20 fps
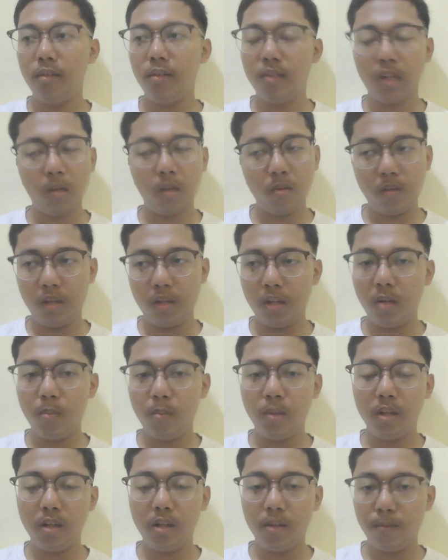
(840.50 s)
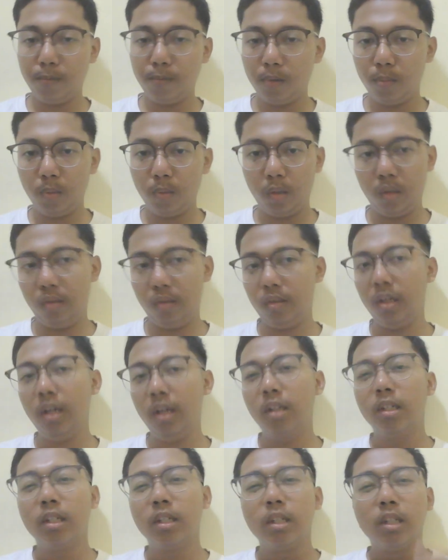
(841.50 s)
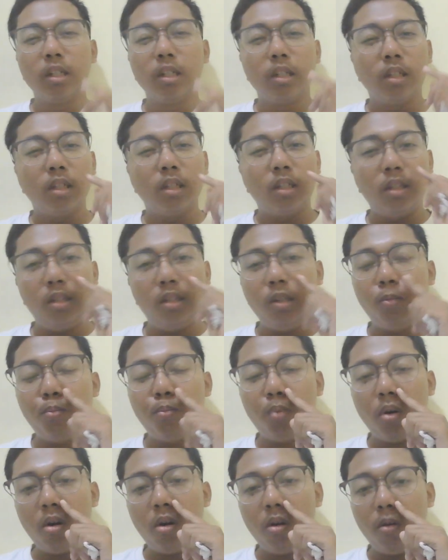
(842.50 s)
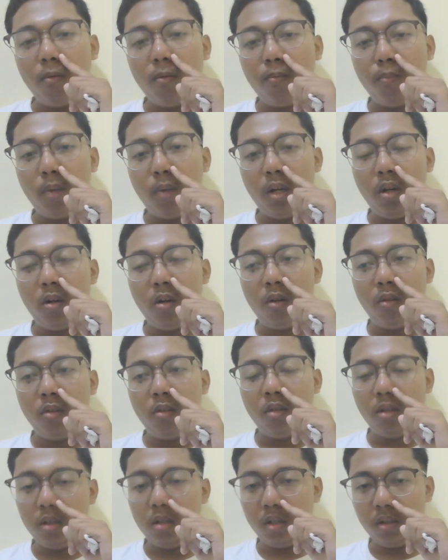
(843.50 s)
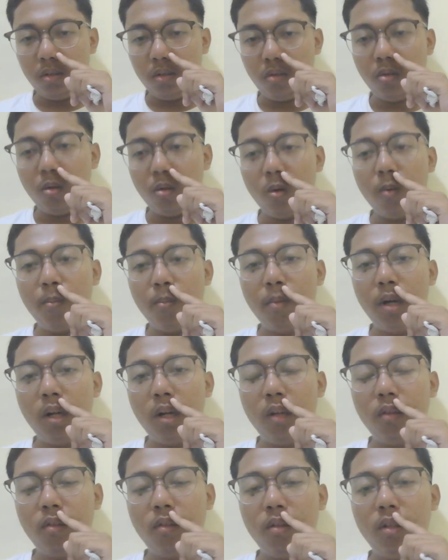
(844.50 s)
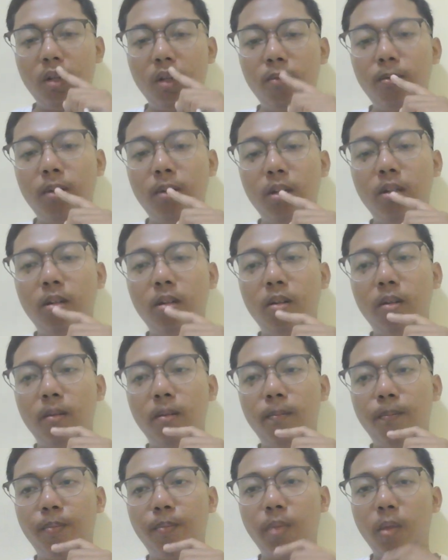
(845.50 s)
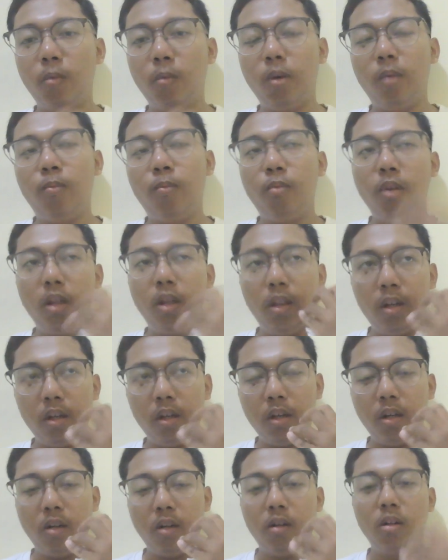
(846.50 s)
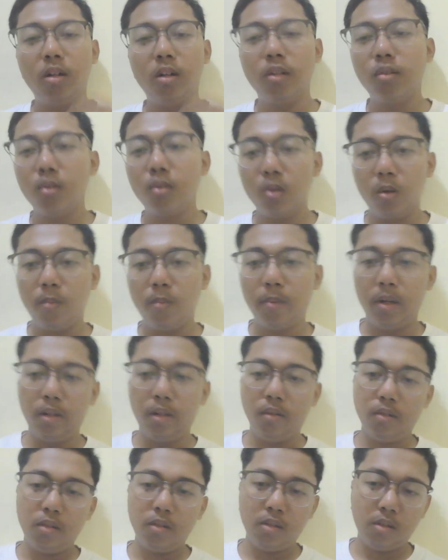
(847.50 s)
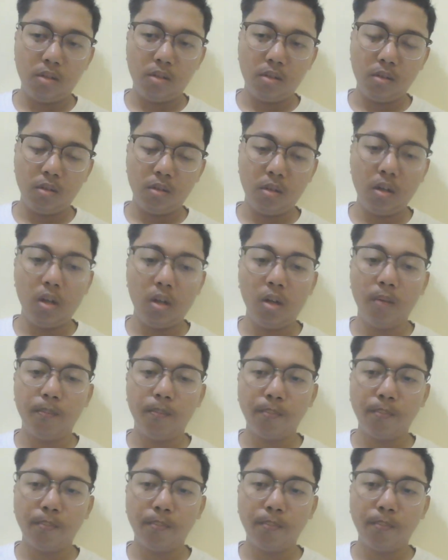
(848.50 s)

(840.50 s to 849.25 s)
sound a little bit different, because this part of my nose hurts so much. Even when breathing, it hurts so much. So yeah,